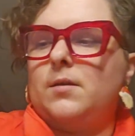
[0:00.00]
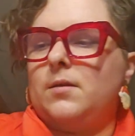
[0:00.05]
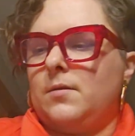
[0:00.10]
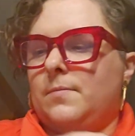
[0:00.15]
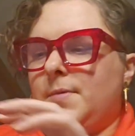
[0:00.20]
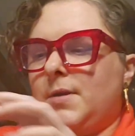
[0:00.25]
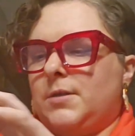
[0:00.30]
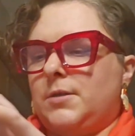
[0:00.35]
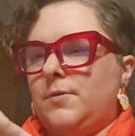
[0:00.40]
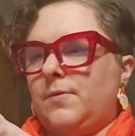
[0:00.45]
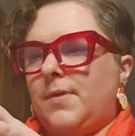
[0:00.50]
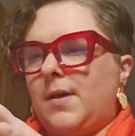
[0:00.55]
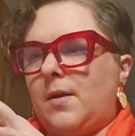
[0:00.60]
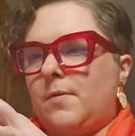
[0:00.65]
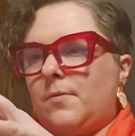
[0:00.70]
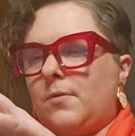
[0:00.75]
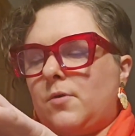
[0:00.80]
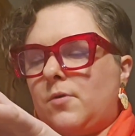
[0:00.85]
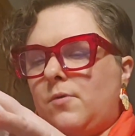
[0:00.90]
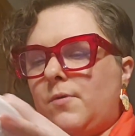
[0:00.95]
Let me do that
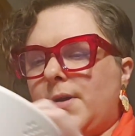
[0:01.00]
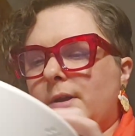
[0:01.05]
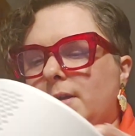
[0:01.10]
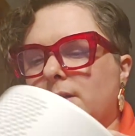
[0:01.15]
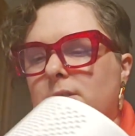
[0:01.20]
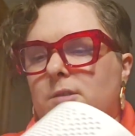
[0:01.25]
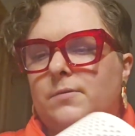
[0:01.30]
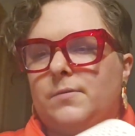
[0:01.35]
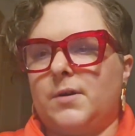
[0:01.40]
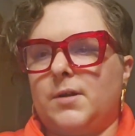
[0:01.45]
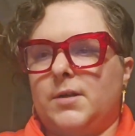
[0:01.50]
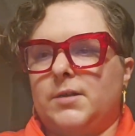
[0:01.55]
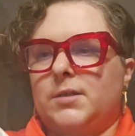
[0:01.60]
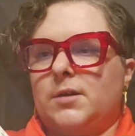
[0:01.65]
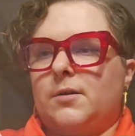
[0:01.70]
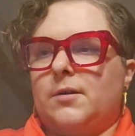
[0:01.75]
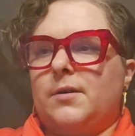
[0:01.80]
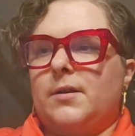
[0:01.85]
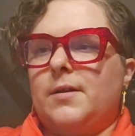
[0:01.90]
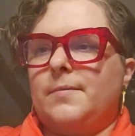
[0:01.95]
real quick. So we're going to
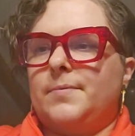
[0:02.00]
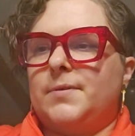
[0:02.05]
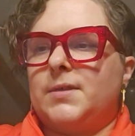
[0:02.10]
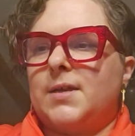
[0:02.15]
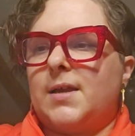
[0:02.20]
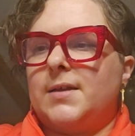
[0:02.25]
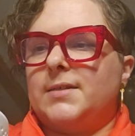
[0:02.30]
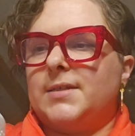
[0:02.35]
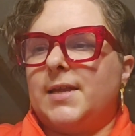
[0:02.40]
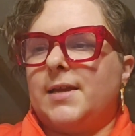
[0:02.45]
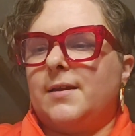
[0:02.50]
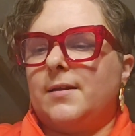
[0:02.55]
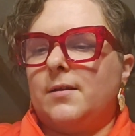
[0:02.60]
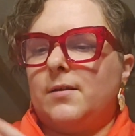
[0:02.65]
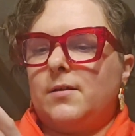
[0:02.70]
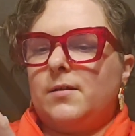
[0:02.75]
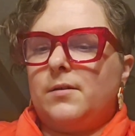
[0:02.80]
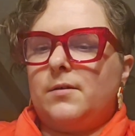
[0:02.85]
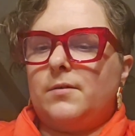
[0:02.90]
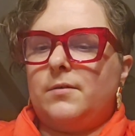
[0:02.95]
turn it upside
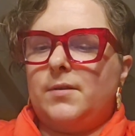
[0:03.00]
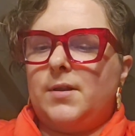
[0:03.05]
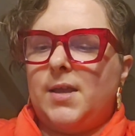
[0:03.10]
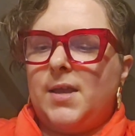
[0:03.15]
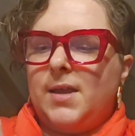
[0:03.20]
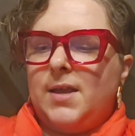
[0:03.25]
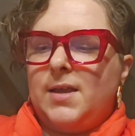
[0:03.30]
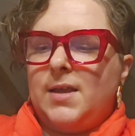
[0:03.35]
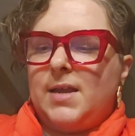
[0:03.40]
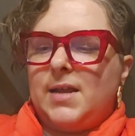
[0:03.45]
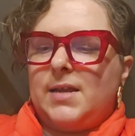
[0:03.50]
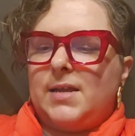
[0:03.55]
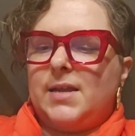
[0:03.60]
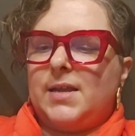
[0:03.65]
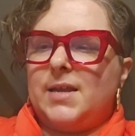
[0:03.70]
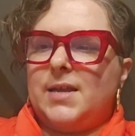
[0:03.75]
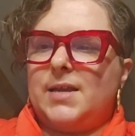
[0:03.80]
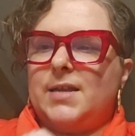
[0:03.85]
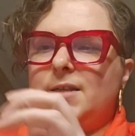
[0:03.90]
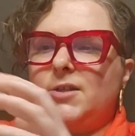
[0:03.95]
down. And
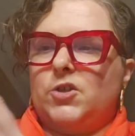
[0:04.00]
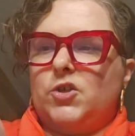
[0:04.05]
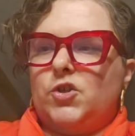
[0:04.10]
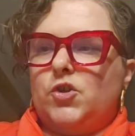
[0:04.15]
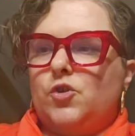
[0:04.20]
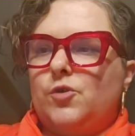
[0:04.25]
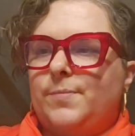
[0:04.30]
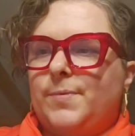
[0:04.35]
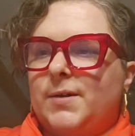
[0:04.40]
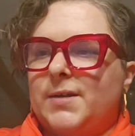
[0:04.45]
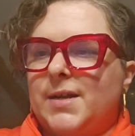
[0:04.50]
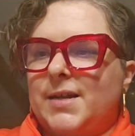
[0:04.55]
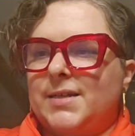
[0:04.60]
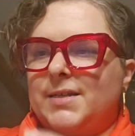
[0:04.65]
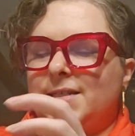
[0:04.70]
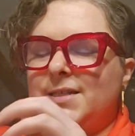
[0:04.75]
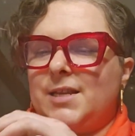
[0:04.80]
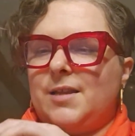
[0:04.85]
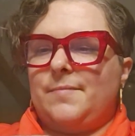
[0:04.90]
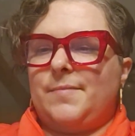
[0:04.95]
again, super
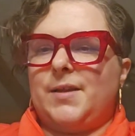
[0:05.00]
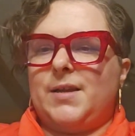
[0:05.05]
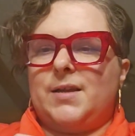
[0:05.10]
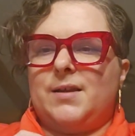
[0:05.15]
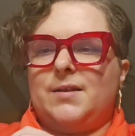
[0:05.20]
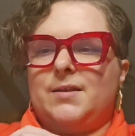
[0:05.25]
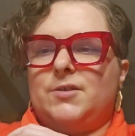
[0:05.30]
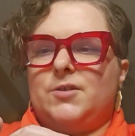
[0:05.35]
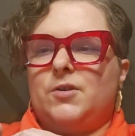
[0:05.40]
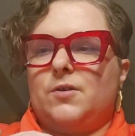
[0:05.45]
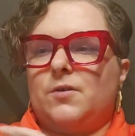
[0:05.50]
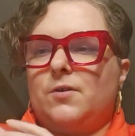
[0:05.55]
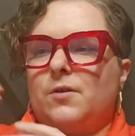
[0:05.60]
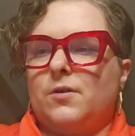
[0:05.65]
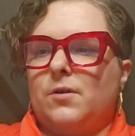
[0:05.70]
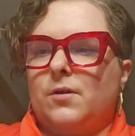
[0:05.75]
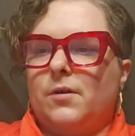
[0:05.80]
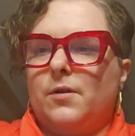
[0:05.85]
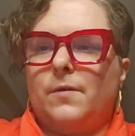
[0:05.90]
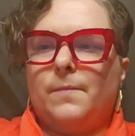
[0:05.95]
dusty because your
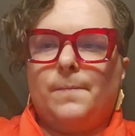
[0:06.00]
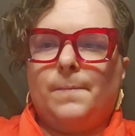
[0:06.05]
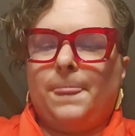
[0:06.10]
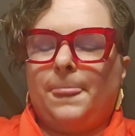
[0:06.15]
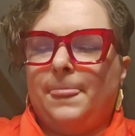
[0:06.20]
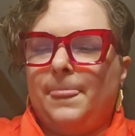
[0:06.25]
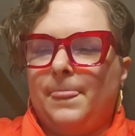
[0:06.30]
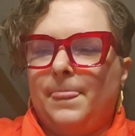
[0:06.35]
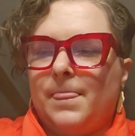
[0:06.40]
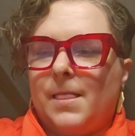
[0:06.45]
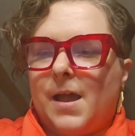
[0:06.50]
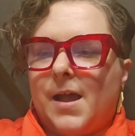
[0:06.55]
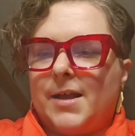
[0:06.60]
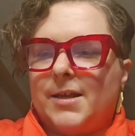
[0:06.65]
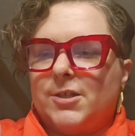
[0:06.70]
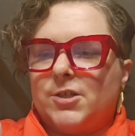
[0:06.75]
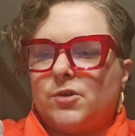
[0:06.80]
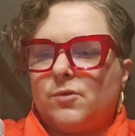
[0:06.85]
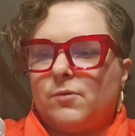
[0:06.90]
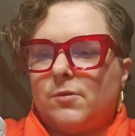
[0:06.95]
girl, I
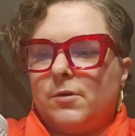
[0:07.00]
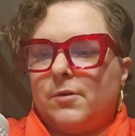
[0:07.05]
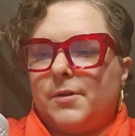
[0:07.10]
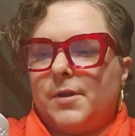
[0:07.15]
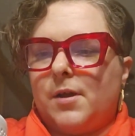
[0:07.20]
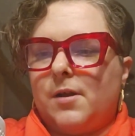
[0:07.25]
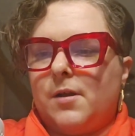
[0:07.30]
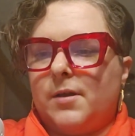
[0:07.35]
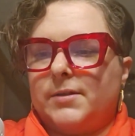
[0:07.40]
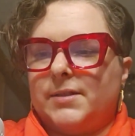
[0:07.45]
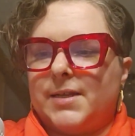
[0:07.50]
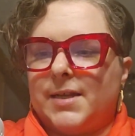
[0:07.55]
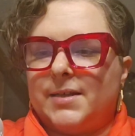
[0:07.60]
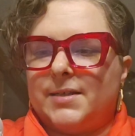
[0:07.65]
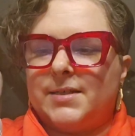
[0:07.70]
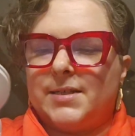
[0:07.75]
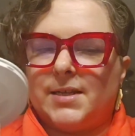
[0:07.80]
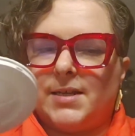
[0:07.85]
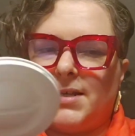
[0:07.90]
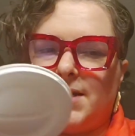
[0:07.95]
squirrel, y'all.
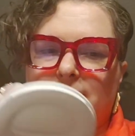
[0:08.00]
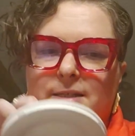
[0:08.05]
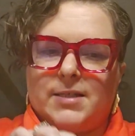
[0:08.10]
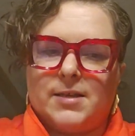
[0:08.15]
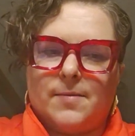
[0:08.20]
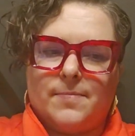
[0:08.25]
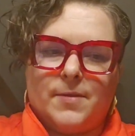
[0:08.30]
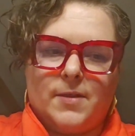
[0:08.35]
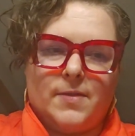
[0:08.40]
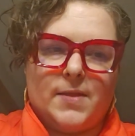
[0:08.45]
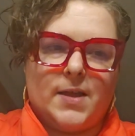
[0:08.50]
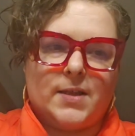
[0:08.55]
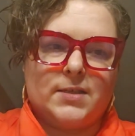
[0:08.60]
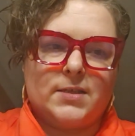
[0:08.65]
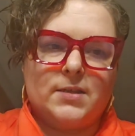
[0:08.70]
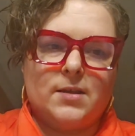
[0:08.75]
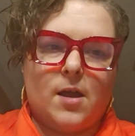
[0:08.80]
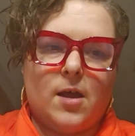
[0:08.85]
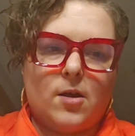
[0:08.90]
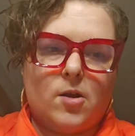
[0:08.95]
Dusting is something that's
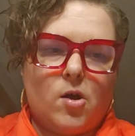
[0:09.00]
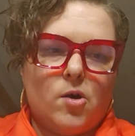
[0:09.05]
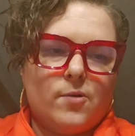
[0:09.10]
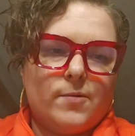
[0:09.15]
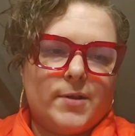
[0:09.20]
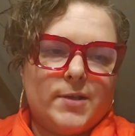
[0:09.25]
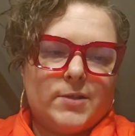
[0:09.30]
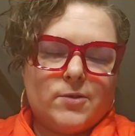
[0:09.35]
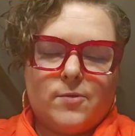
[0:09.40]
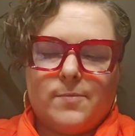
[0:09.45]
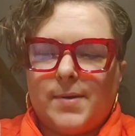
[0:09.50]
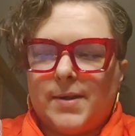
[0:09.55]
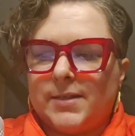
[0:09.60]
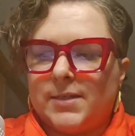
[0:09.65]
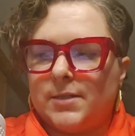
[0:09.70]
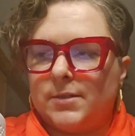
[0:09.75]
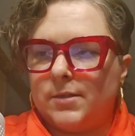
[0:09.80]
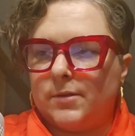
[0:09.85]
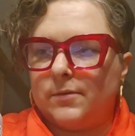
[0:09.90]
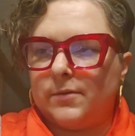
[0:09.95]
not always on my
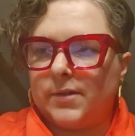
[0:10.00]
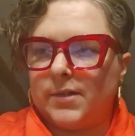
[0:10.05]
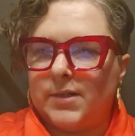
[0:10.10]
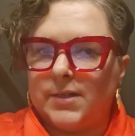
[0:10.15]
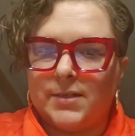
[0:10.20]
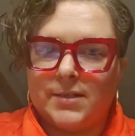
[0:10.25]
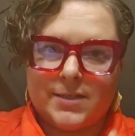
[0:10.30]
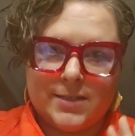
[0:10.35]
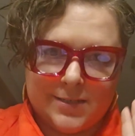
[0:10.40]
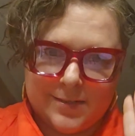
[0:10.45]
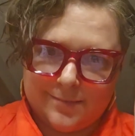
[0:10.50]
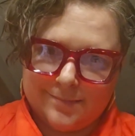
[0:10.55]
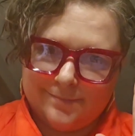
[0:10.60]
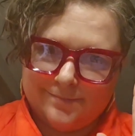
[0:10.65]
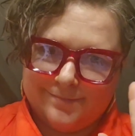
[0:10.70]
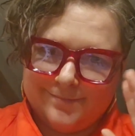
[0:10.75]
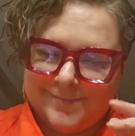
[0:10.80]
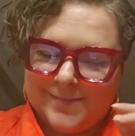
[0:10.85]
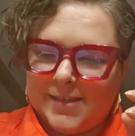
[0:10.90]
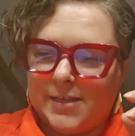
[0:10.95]
to-do list.
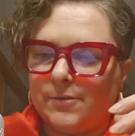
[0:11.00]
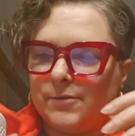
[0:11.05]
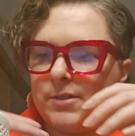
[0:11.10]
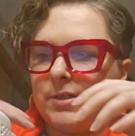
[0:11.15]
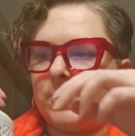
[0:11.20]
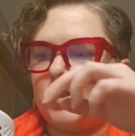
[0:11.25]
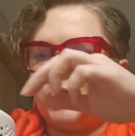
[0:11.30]
Guilty